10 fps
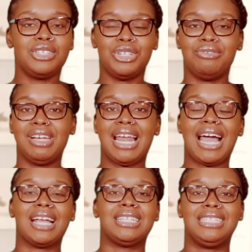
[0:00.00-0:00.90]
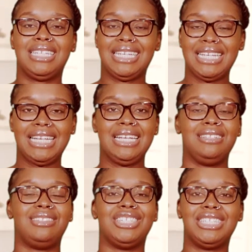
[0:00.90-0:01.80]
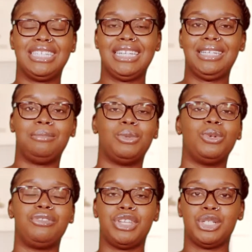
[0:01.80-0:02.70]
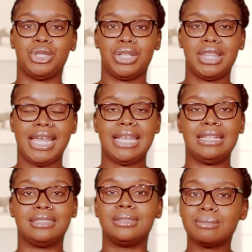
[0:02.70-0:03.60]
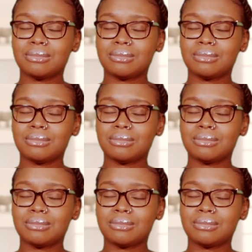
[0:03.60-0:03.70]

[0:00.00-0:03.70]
to relax, to eat, to sleep, all of those good things.